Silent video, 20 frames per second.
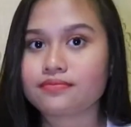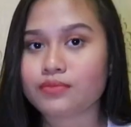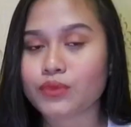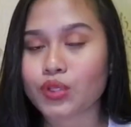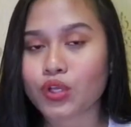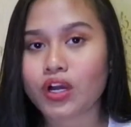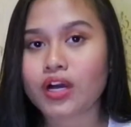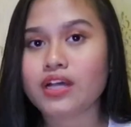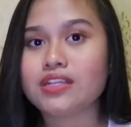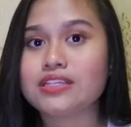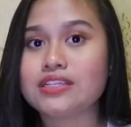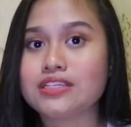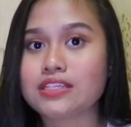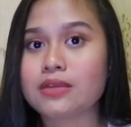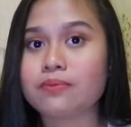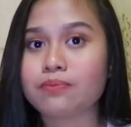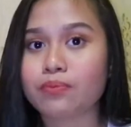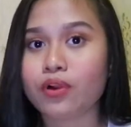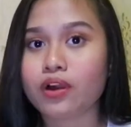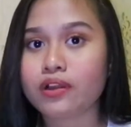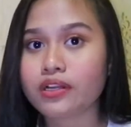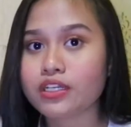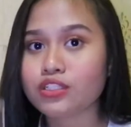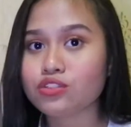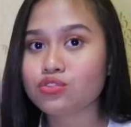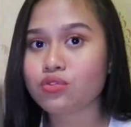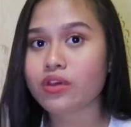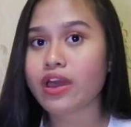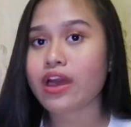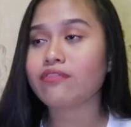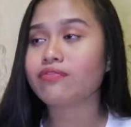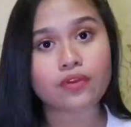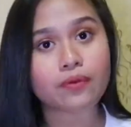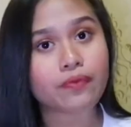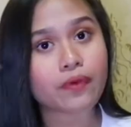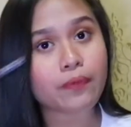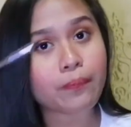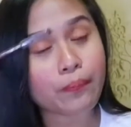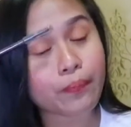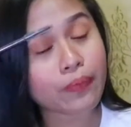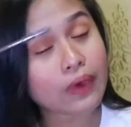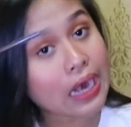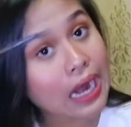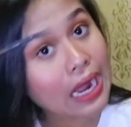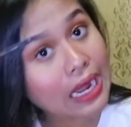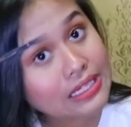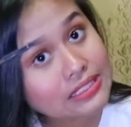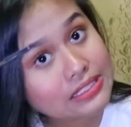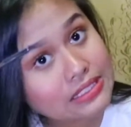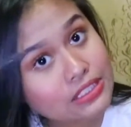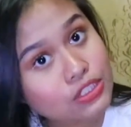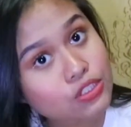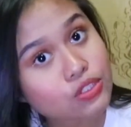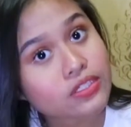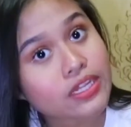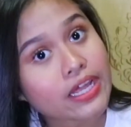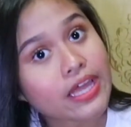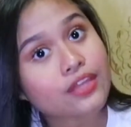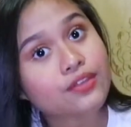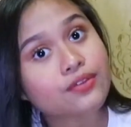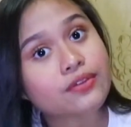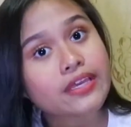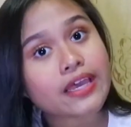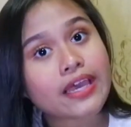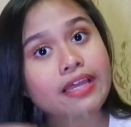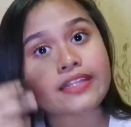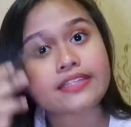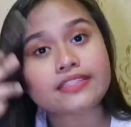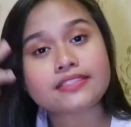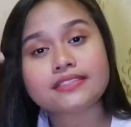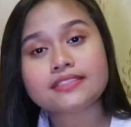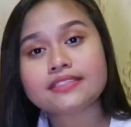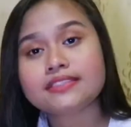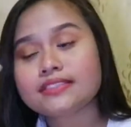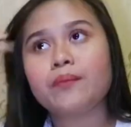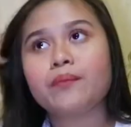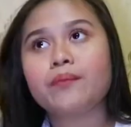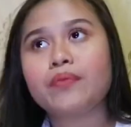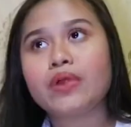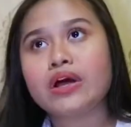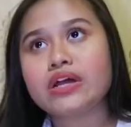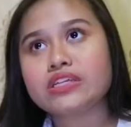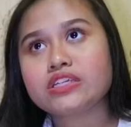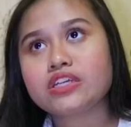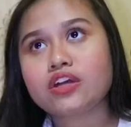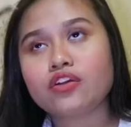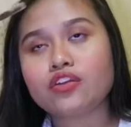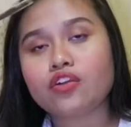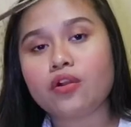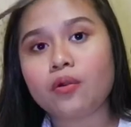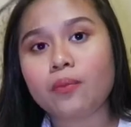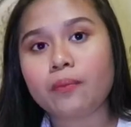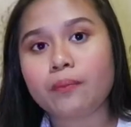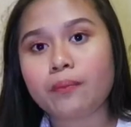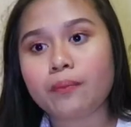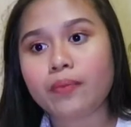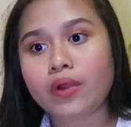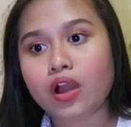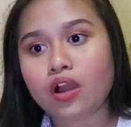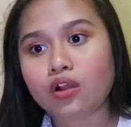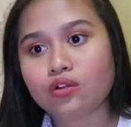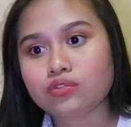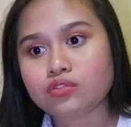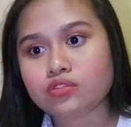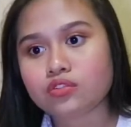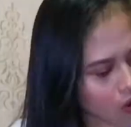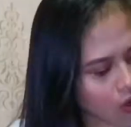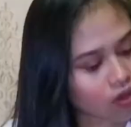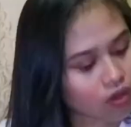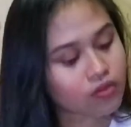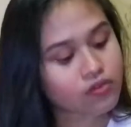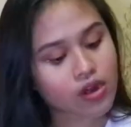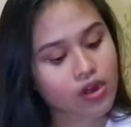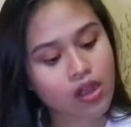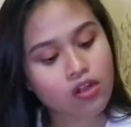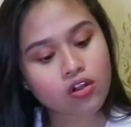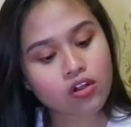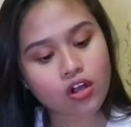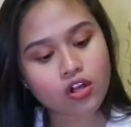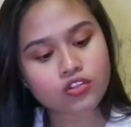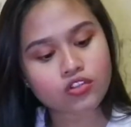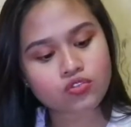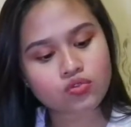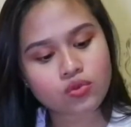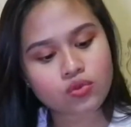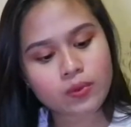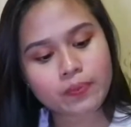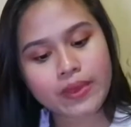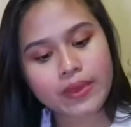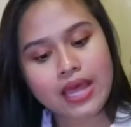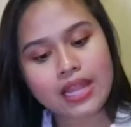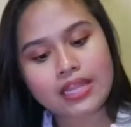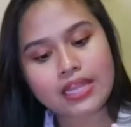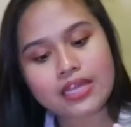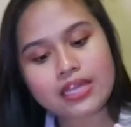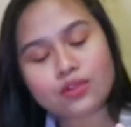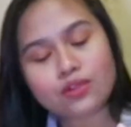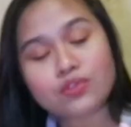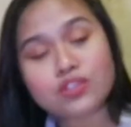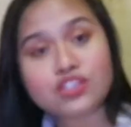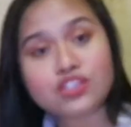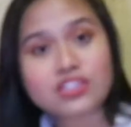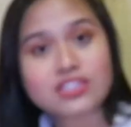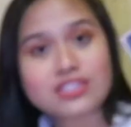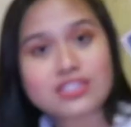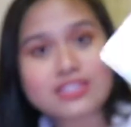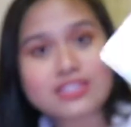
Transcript: Because it's important to have with a brush so that you can brush out your brows. All around contour palette, which is